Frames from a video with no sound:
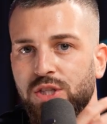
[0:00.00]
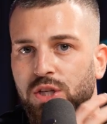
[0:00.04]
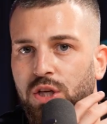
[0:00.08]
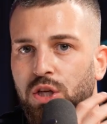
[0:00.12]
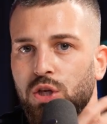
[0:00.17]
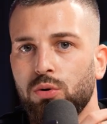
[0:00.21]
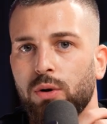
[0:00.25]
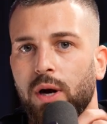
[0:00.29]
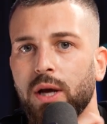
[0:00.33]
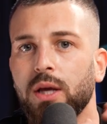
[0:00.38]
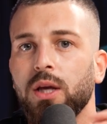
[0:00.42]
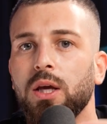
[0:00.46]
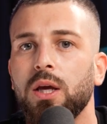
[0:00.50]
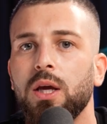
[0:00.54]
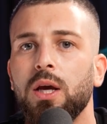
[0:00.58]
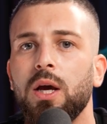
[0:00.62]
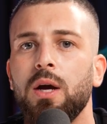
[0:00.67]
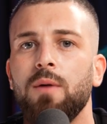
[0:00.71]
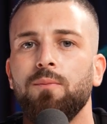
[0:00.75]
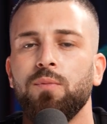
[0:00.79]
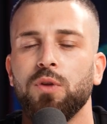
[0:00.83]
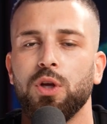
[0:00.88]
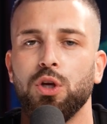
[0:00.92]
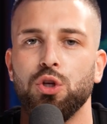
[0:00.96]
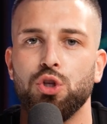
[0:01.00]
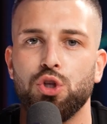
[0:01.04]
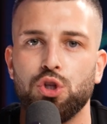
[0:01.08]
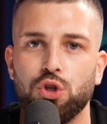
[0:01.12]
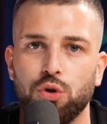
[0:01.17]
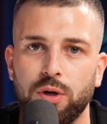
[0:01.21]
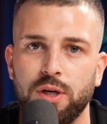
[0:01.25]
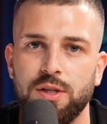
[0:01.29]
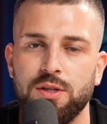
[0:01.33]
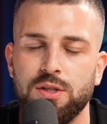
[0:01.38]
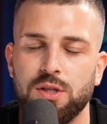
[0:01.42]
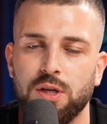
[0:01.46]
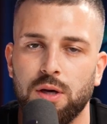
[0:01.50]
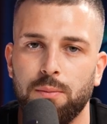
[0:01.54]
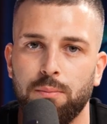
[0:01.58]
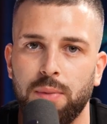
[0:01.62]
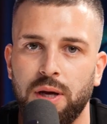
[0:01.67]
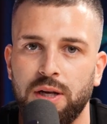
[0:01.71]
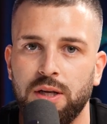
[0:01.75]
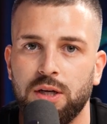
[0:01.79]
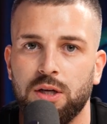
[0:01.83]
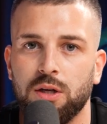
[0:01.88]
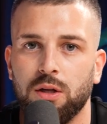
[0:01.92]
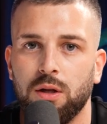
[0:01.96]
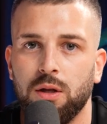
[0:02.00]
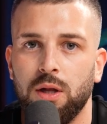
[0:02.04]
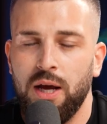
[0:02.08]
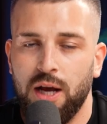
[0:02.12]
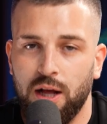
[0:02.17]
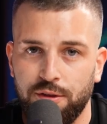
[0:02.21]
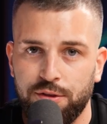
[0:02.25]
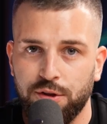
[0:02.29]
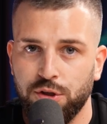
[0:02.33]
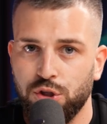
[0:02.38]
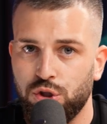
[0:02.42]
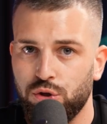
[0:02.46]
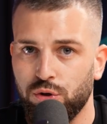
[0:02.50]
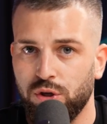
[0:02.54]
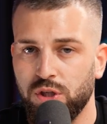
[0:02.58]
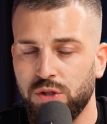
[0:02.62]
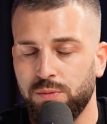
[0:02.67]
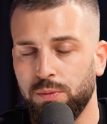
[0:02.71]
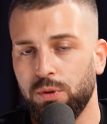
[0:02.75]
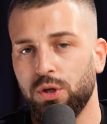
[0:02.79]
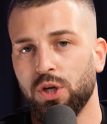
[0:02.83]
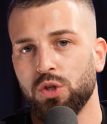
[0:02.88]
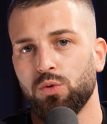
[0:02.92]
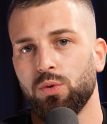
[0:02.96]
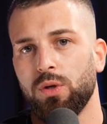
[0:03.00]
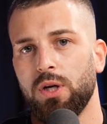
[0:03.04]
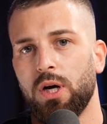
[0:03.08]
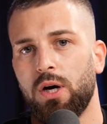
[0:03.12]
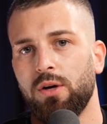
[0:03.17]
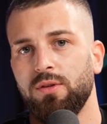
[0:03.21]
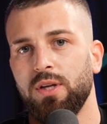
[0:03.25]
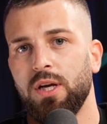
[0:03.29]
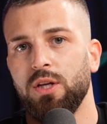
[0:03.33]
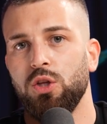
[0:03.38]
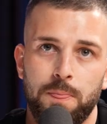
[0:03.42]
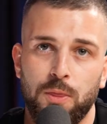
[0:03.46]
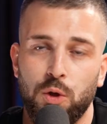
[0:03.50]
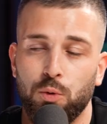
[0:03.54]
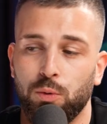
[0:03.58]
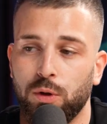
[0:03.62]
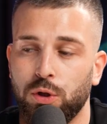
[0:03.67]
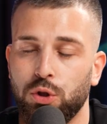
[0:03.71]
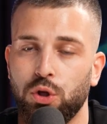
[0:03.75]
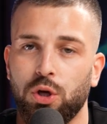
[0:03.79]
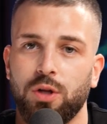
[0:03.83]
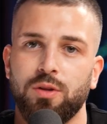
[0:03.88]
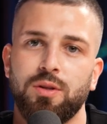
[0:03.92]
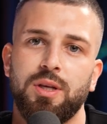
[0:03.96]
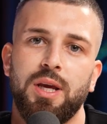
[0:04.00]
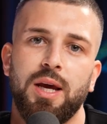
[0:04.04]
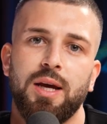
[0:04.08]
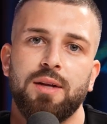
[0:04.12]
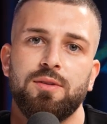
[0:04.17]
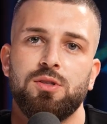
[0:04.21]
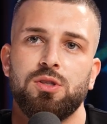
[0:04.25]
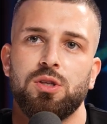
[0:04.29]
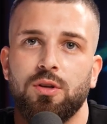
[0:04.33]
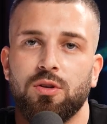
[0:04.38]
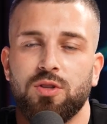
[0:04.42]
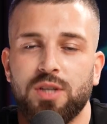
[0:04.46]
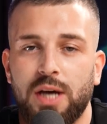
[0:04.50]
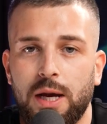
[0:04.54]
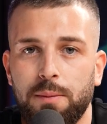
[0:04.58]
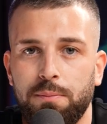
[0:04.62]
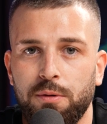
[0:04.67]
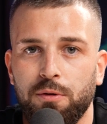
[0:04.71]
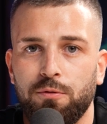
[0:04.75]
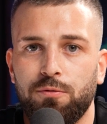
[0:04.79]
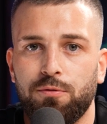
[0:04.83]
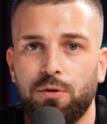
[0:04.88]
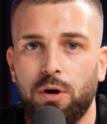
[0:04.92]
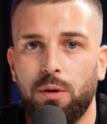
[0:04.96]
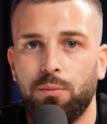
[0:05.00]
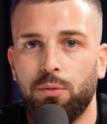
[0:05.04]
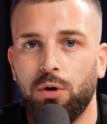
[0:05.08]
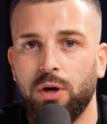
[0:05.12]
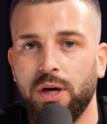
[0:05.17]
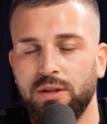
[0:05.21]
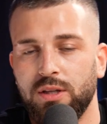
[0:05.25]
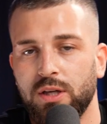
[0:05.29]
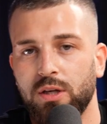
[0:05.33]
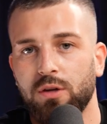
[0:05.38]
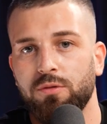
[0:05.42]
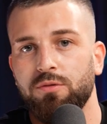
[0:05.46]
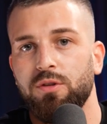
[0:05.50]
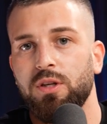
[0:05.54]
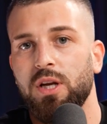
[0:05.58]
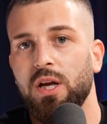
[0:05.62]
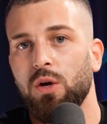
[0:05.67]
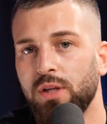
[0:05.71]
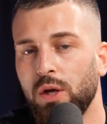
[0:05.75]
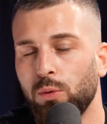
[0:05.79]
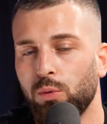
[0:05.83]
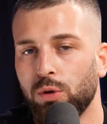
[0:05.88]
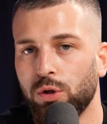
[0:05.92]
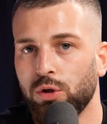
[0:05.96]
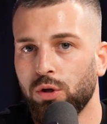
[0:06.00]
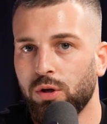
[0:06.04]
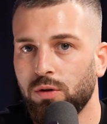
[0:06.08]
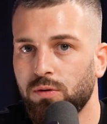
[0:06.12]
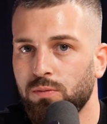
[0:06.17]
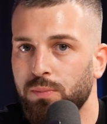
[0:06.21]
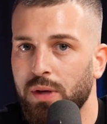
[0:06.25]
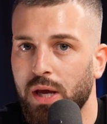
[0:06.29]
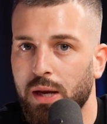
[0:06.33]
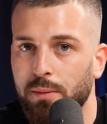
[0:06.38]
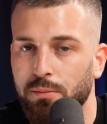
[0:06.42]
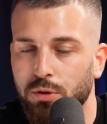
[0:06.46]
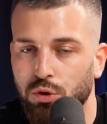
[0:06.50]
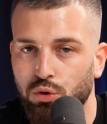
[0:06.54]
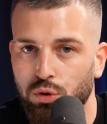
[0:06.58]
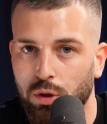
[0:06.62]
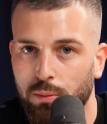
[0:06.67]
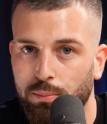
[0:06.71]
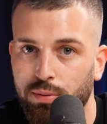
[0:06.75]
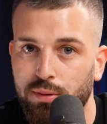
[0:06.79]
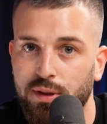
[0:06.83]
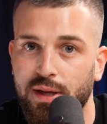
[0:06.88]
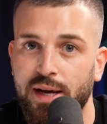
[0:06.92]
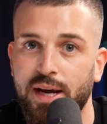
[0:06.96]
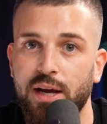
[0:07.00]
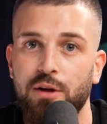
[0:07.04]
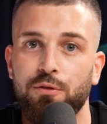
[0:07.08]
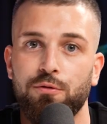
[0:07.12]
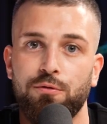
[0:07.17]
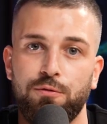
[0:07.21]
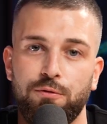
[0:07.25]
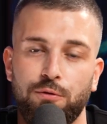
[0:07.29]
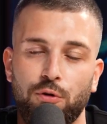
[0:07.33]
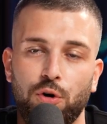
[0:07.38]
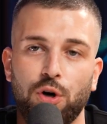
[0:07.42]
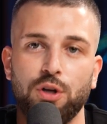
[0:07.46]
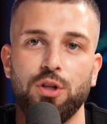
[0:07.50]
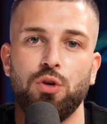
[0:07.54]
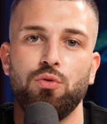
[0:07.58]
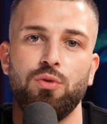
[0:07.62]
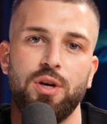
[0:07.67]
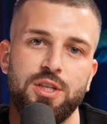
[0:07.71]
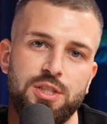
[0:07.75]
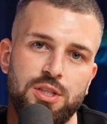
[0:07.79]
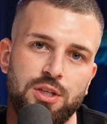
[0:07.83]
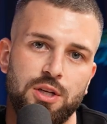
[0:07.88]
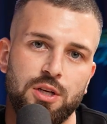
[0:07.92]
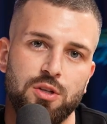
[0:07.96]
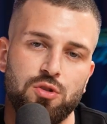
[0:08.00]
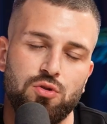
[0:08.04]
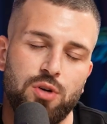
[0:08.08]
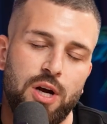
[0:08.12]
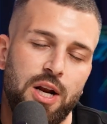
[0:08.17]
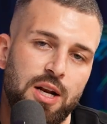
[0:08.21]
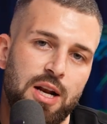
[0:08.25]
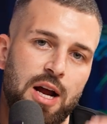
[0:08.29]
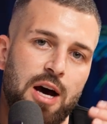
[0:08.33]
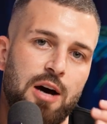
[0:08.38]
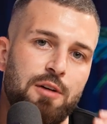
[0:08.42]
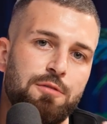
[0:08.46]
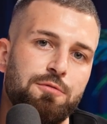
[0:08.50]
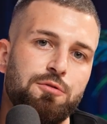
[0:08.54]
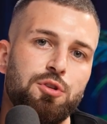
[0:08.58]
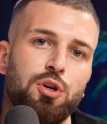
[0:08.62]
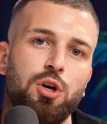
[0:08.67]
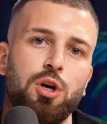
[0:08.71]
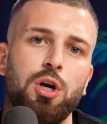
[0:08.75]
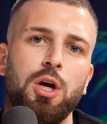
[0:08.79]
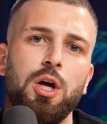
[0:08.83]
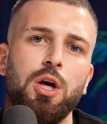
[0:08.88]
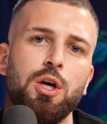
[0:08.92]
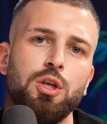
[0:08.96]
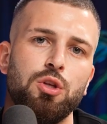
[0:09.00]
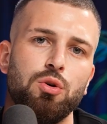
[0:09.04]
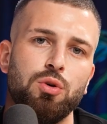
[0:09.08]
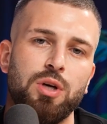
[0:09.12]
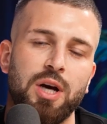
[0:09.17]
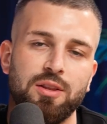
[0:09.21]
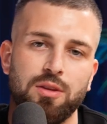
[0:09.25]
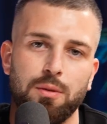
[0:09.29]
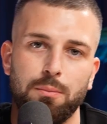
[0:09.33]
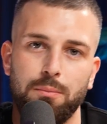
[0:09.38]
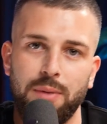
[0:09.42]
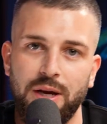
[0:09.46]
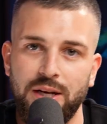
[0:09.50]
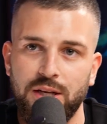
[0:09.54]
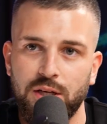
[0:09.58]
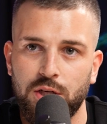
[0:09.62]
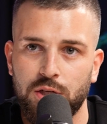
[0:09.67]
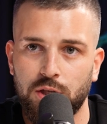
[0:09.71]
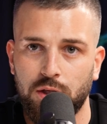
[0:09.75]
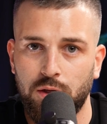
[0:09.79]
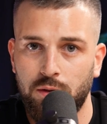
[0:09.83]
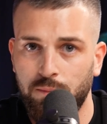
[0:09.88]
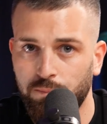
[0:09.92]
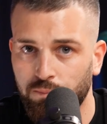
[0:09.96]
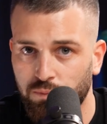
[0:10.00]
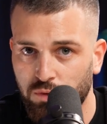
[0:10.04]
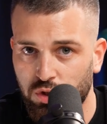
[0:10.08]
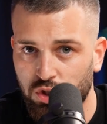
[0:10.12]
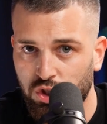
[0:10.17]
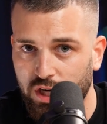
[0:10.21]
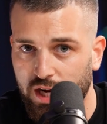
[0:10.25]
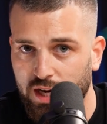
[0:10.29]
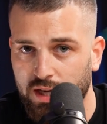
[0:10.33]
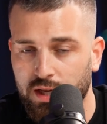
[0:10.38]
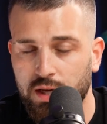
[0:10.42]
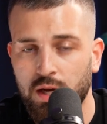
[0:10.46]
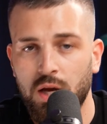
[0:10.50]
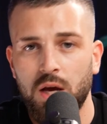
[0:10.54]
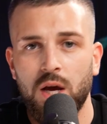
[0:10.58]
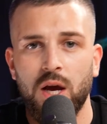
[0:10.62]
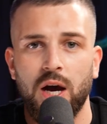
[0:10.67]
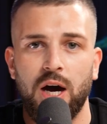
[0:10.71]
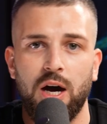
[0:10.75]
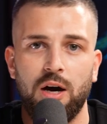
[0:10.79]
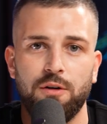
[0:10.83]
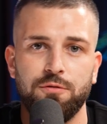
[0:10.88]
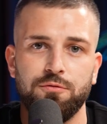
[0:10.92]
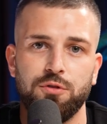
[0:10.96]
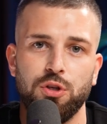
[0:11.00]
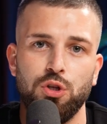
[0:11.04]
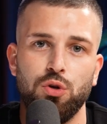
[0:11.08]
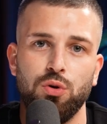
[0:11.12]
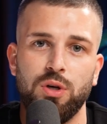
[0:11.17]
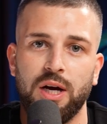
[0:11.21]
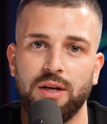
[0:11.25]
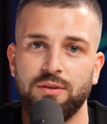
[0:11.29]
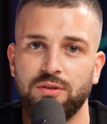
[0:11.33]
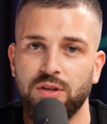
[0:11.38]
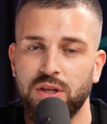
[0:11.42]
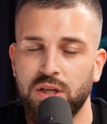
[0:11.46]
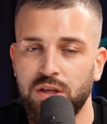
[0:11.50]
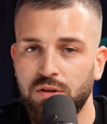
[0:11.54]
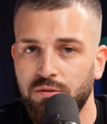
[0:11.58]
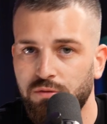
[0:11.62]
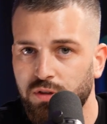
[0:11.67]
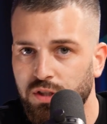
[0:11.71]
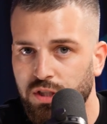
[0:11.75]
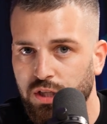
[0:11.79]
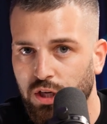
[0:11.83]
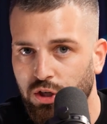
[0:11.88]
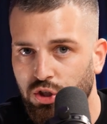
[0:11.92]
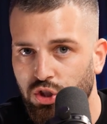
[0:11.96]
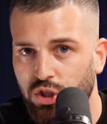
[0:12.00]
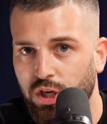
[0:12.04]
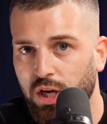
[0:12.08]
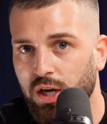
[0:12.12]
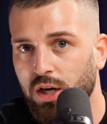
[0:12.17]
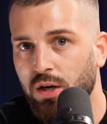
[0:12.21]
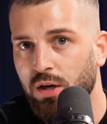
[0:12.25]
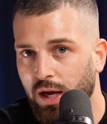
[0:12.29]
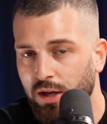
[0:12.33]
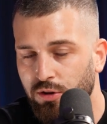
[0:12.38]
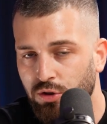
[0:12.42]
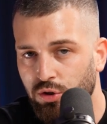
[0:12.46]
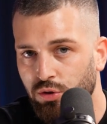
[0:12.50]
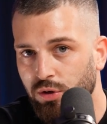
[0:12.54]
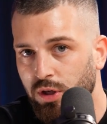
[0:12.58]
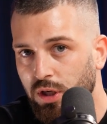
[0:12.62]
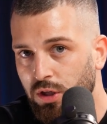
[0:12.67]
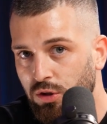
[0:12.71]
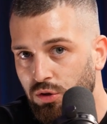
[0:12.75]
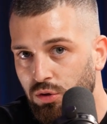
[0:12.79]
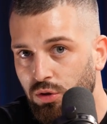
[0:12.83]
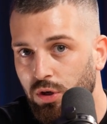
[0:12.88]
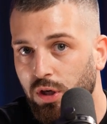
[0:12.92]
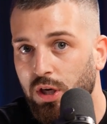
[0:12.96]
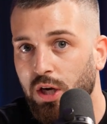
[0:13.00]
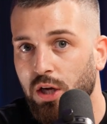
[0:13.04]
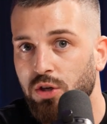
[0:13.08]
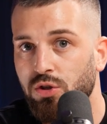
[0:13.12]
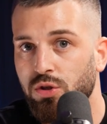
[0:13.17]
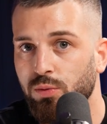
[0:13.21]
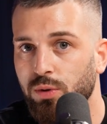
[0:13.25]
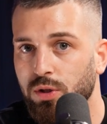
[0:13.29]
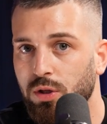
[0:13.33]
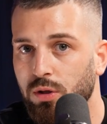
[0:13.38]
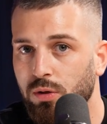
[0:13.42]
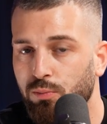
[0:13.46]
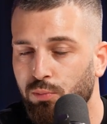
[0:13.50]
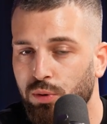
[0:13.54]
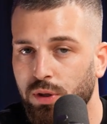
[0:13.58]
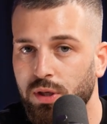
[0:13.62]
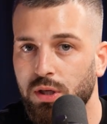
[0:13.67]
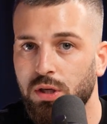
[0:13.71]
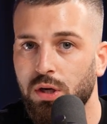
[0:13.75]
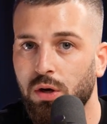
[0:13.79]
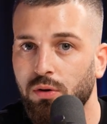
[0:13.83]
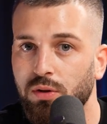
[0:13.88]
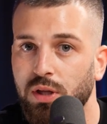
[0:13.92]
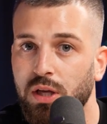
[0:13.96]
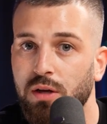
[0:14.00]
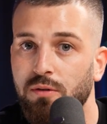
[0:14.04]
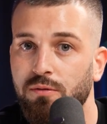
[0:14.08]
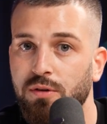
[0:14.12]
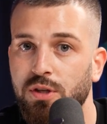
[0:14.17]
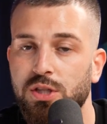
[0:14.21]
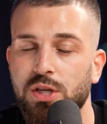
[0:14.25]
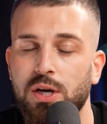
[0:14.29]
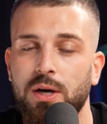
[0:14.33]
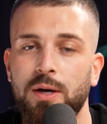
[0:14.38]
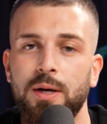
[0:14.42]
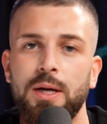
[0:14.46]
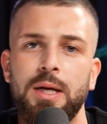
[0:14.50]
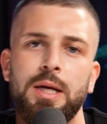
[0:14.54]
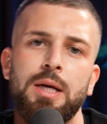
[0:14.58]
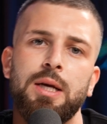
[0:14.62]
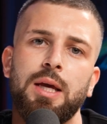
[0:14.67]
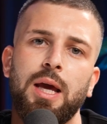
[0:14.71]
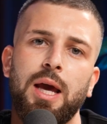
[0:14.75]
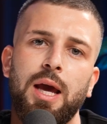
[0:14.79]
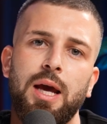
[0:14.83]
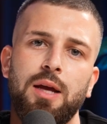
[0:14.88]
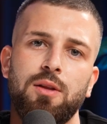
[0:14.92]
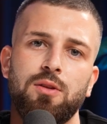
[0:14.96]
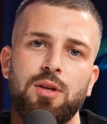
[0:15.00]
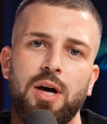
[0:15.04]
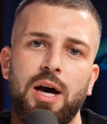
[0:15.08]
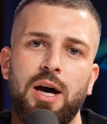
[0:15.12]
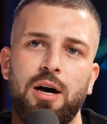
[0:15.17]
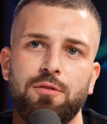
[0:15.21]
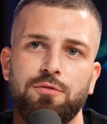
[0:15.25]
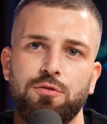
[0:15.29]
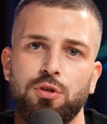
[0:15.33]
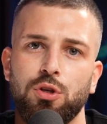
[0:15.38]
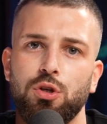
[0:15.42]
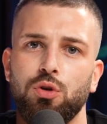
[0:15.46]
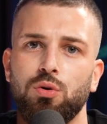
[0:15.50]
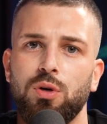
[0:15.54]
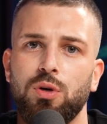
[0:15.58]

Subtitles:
a UAE insurance, a medical health insurance, because without that, you will not get the typing form, or at the end of the day, they will not be able to apply for the residence, right? And after you got the medical check, after you got the e-visa check, entering into the country with the printed out e-visa, and after you